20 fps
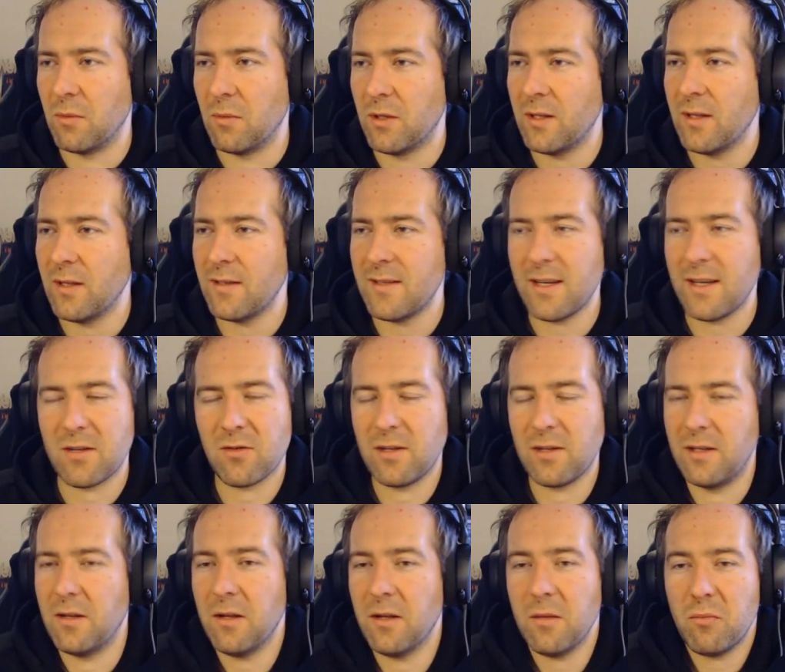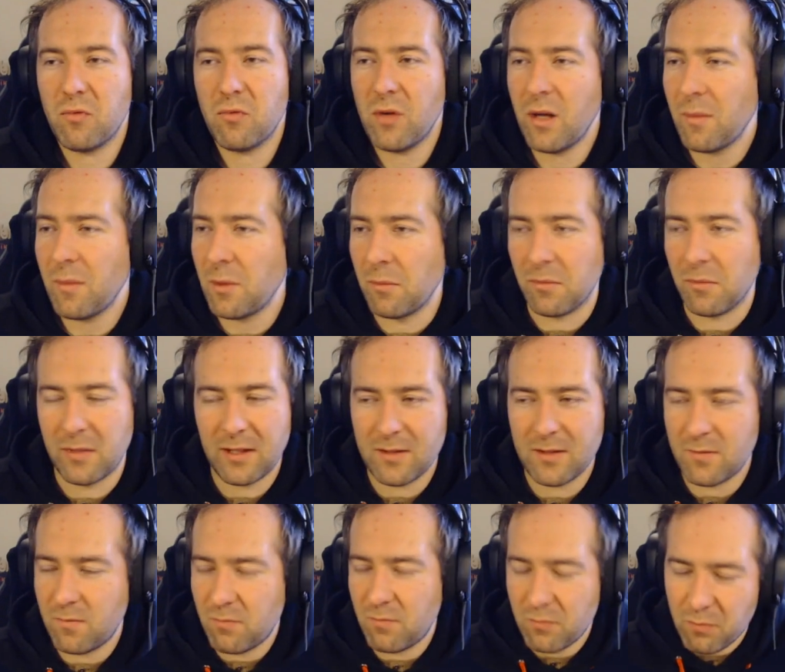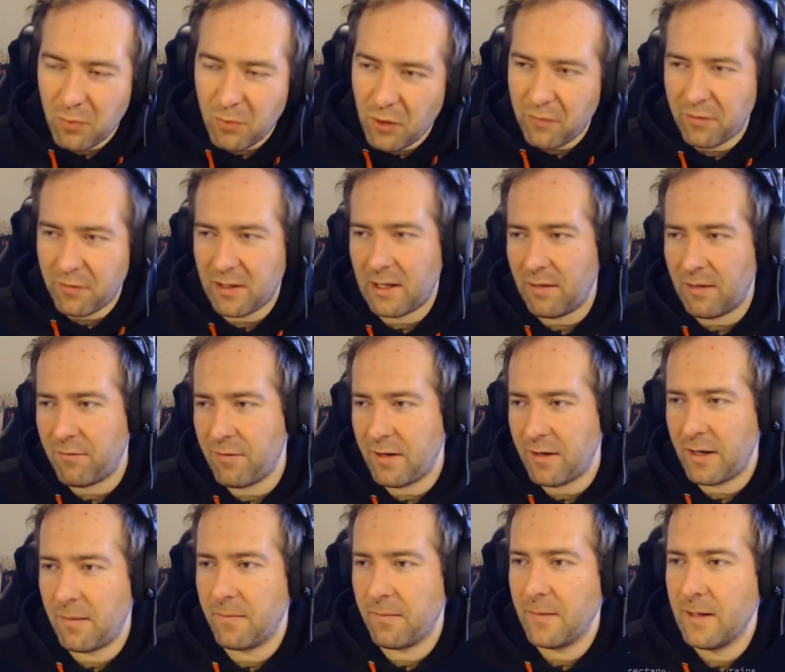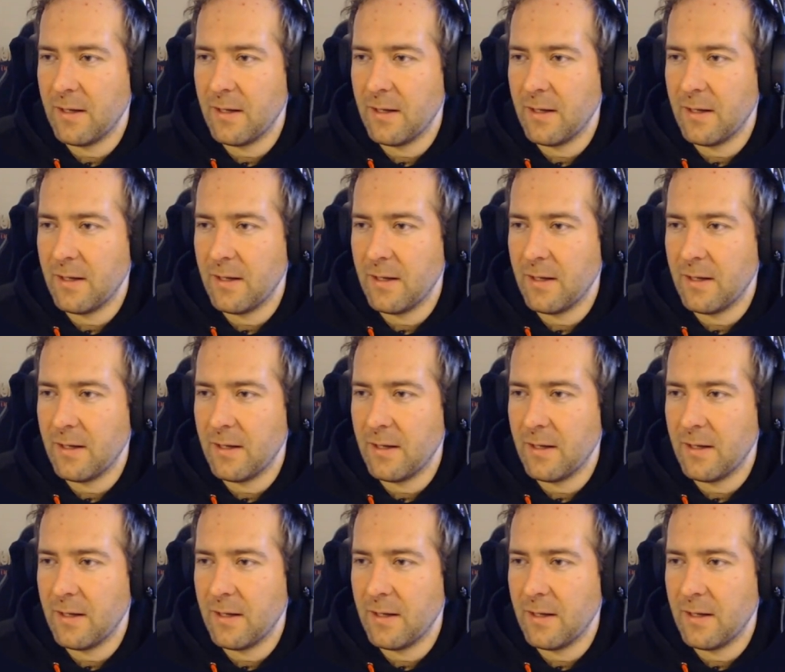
But that's actually not a problem. That's perfectly fine.